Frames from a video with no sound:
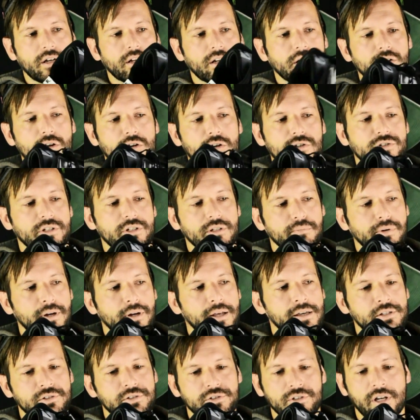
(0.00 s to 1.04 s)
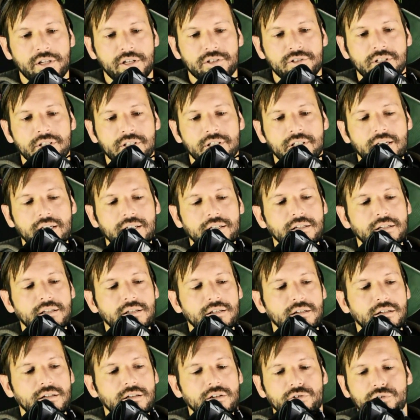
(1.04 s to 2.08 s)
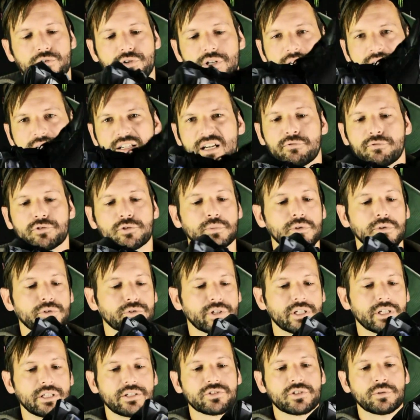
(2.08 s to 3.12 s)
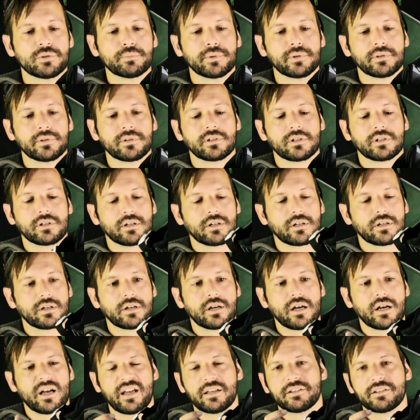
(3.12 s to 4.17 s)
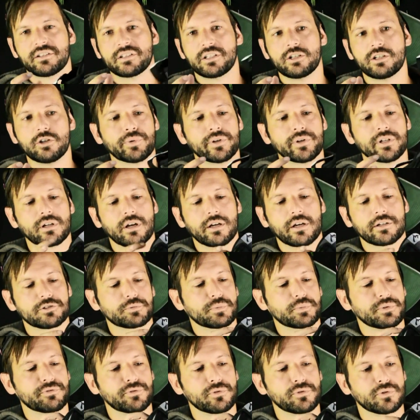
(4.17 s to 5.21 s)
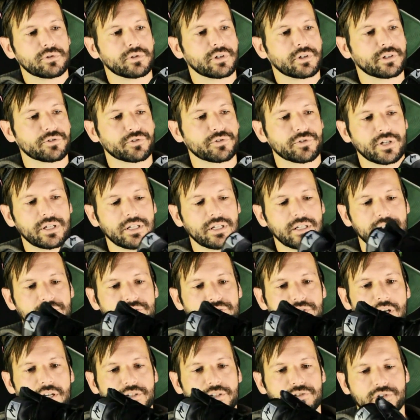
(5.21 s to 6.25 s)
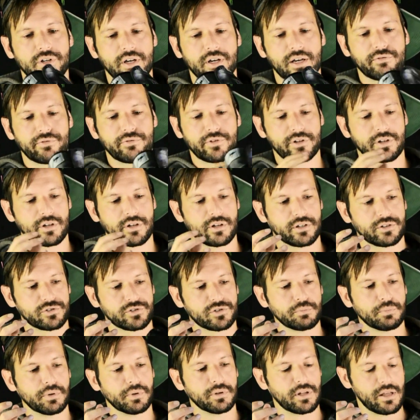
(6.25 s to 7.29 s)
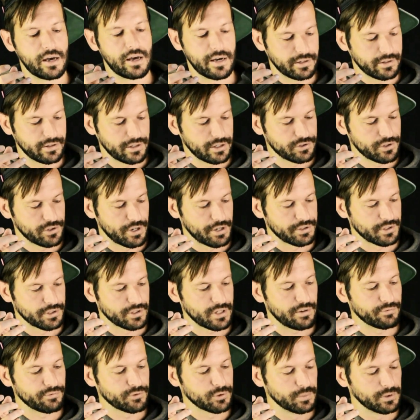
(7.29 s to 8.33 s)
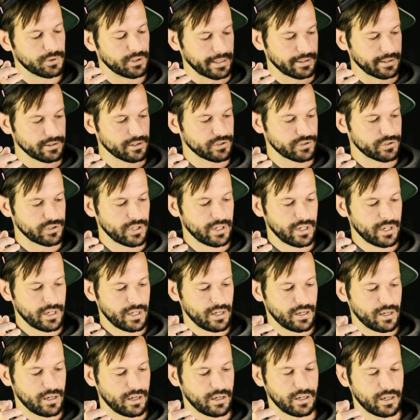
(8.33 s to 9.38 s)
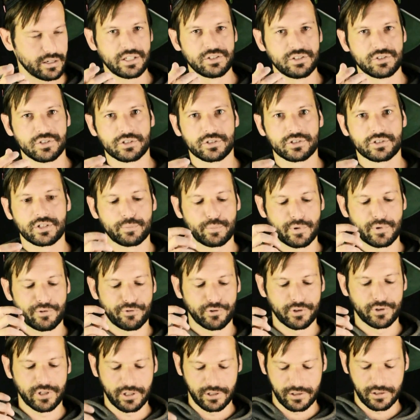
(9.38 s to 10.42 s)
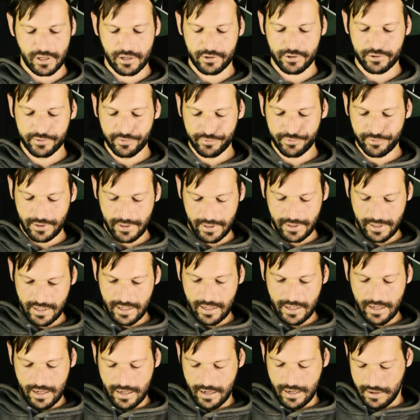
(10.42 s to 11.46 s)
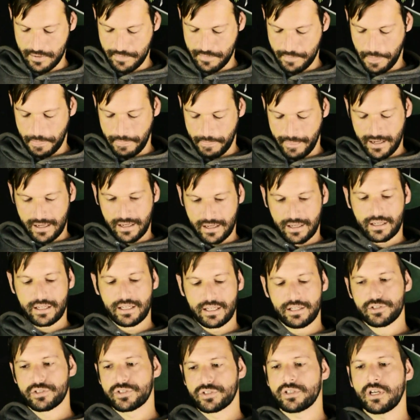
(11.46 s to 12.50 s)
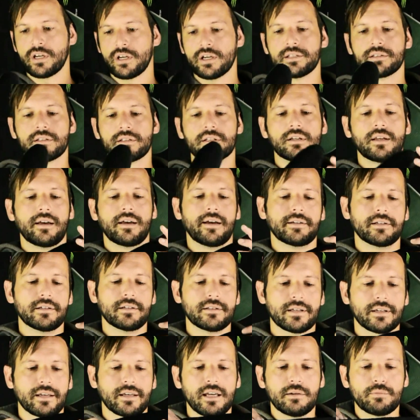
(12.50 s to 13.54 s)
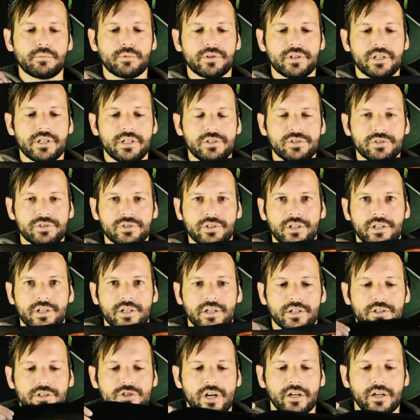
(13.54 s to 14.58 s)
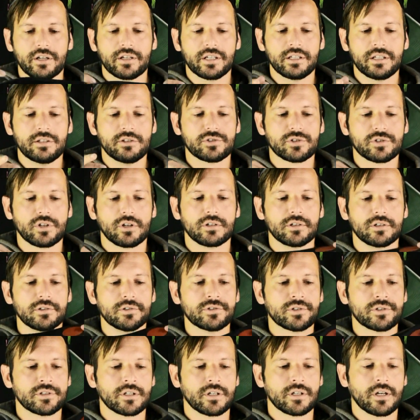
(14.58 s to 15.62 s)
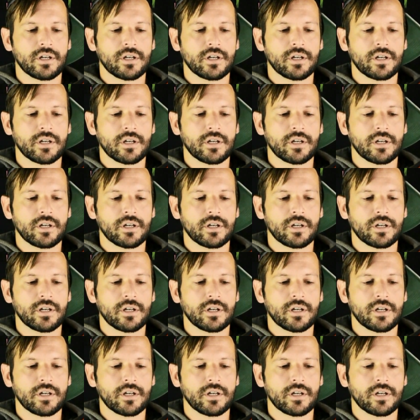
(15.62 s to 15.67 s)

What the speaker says: locks it in place nicely, and really comfortable, really simple. I had the neoprene liners before, and it really is nice to have a simple liner that's nice and comfortable like this, easy to slip my foot in and out of. Inside the liner, they came with these jug inner soles.